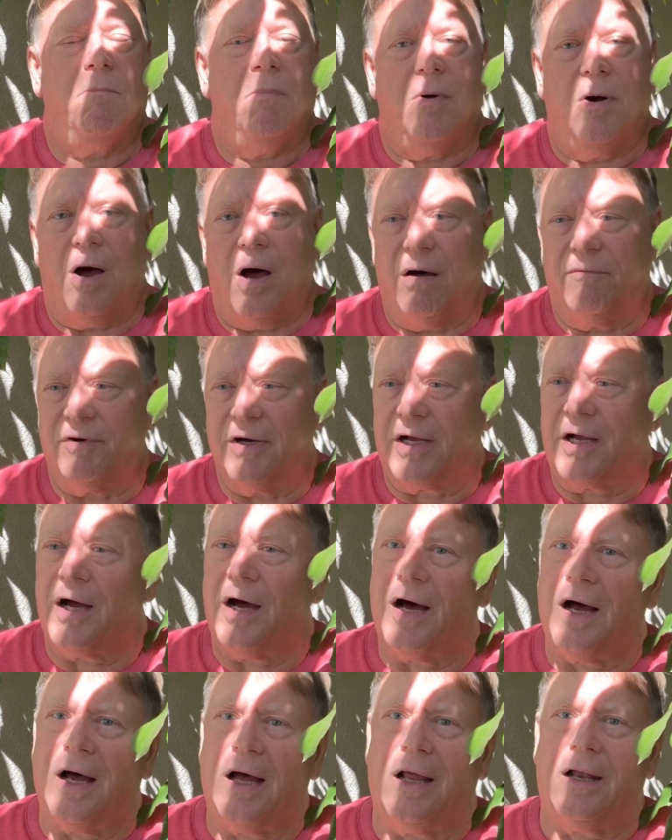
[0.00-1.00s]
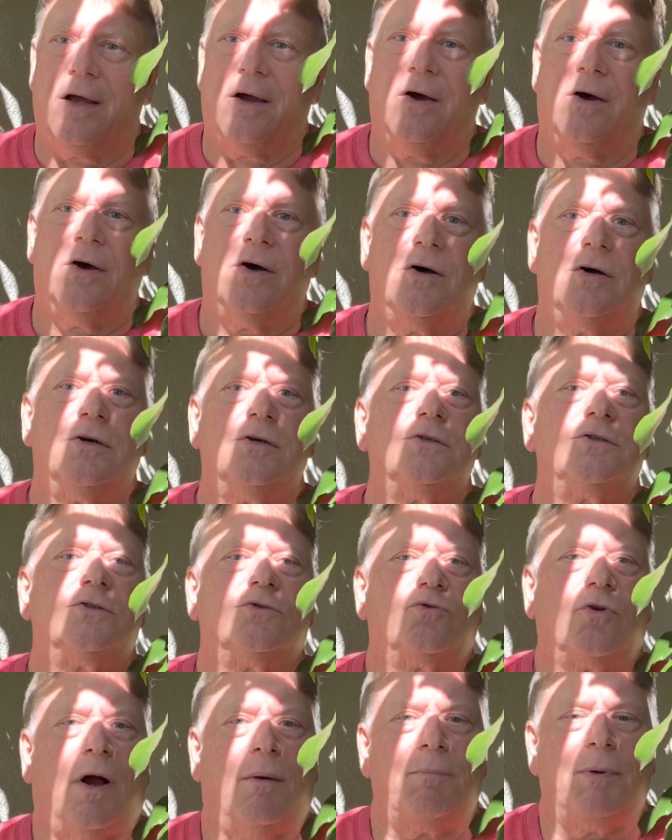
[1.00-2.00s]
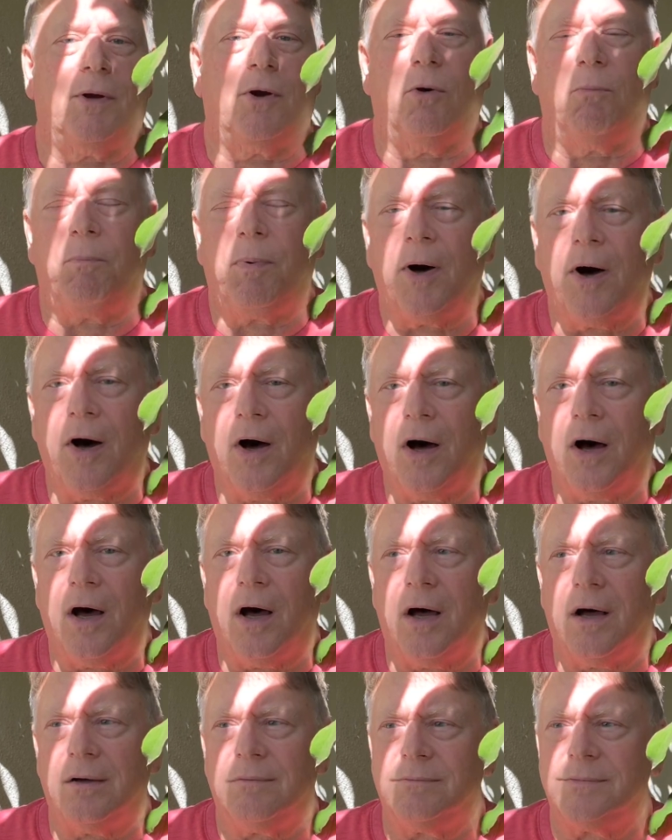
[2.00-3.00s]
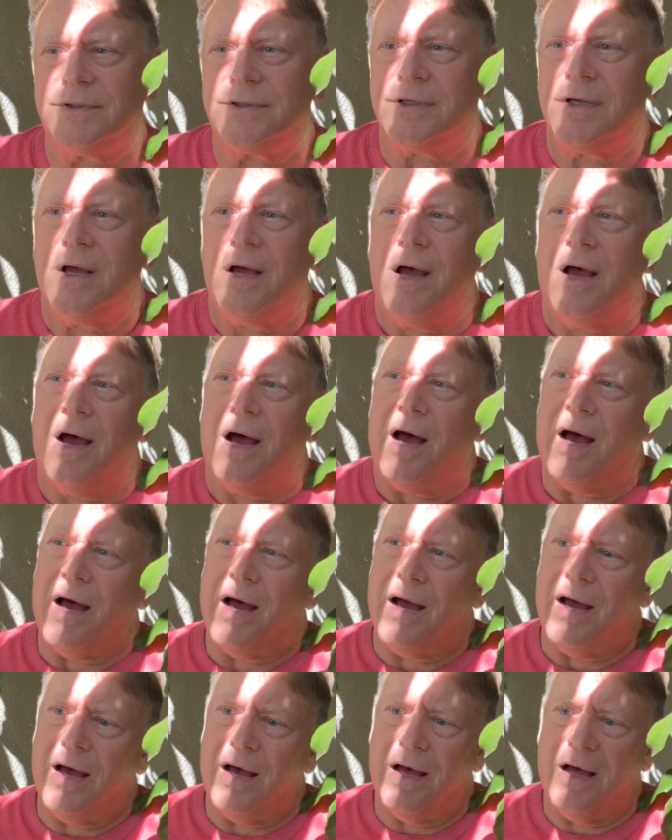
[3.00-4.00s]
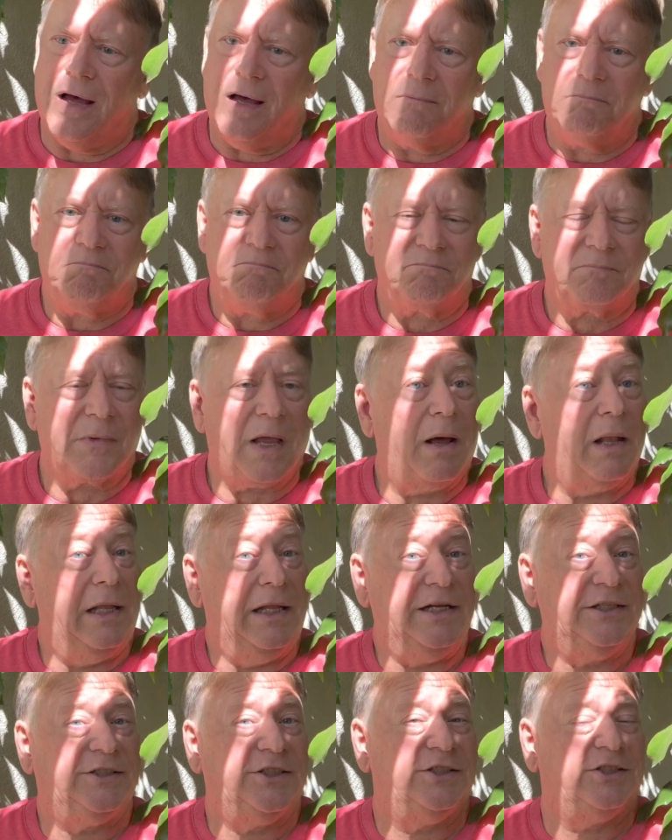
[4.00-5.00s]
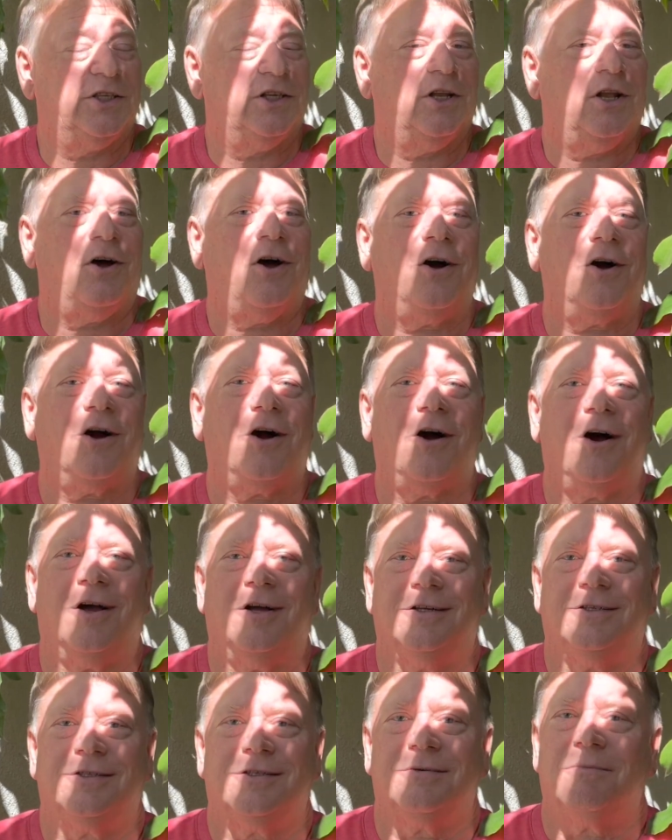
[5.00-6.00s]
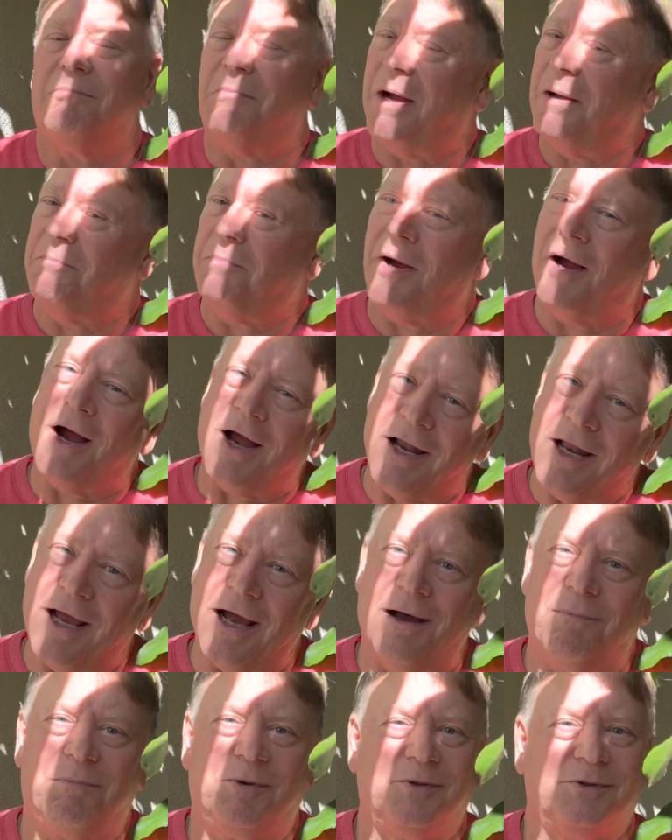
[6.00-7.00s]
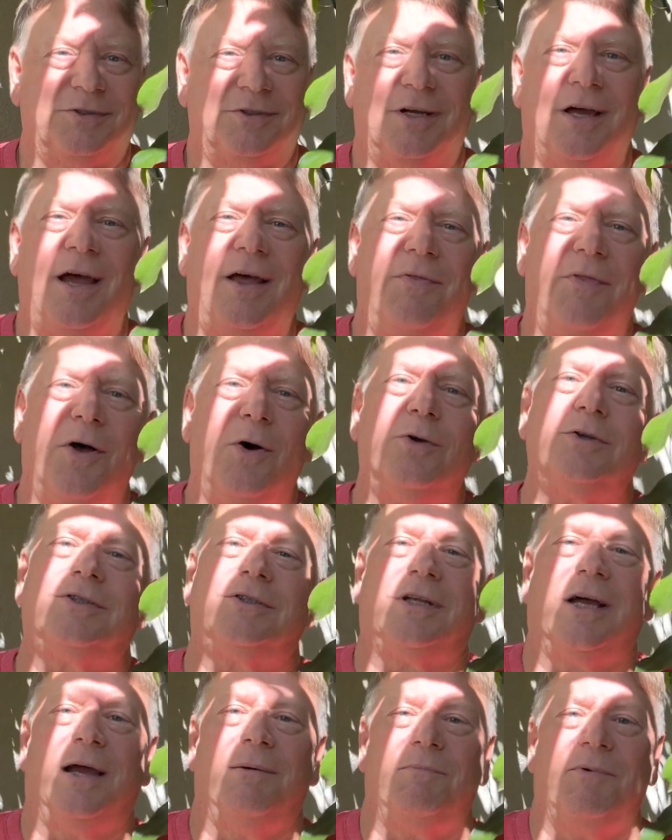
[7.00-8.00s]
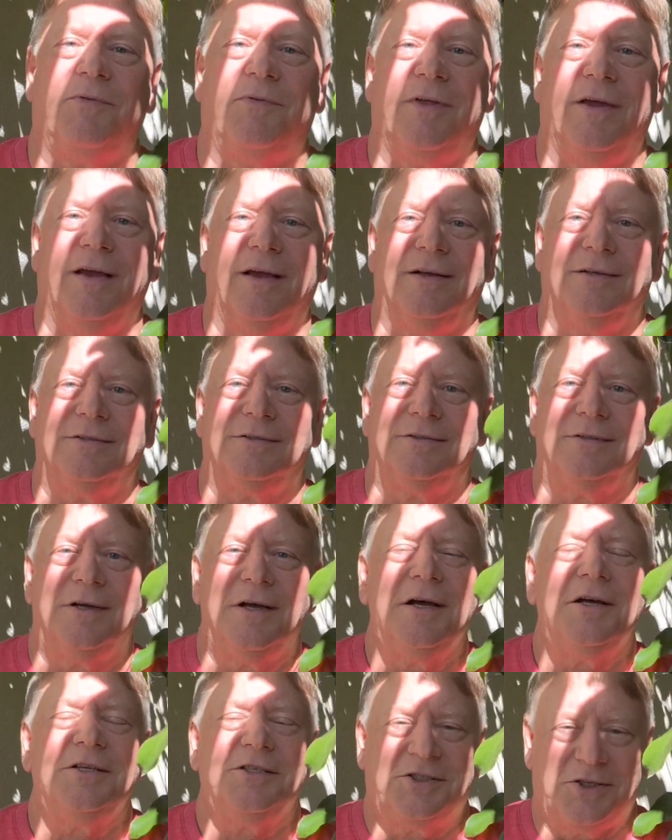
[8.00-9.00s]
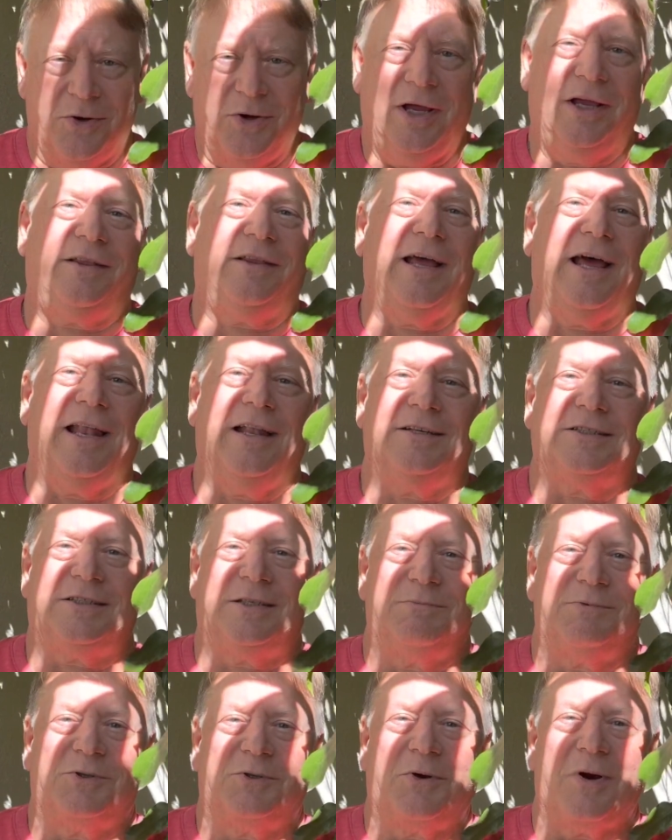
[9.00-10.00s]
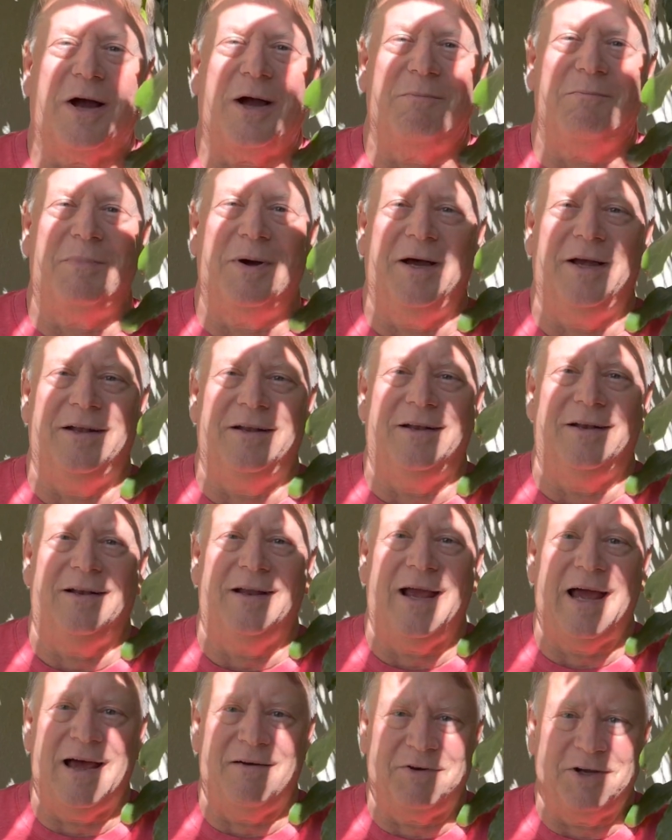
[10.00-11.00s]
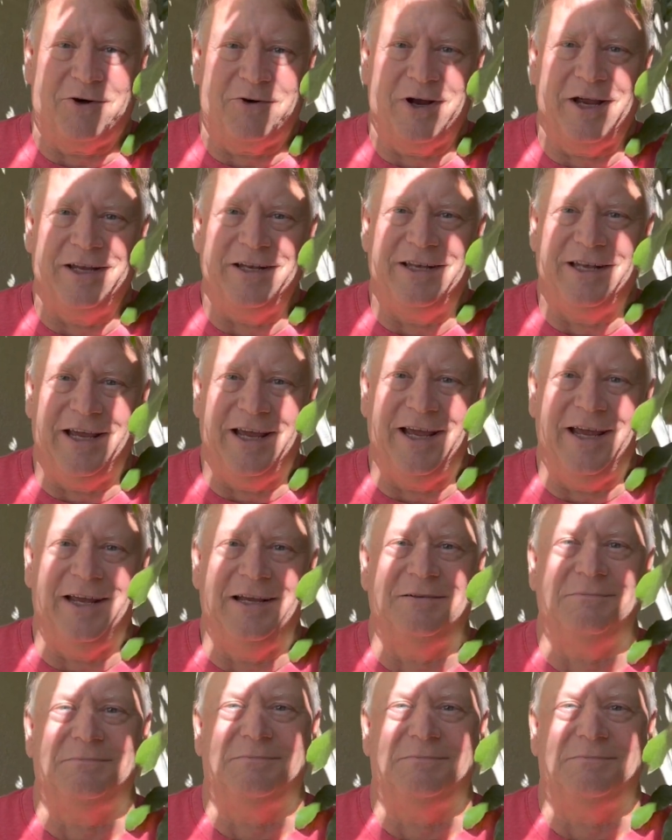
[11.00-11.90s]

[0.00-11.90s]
avocados, tropical palms, lychees and longines, my pineapples, and those type of things. So hit that subscribe button. Have a great day.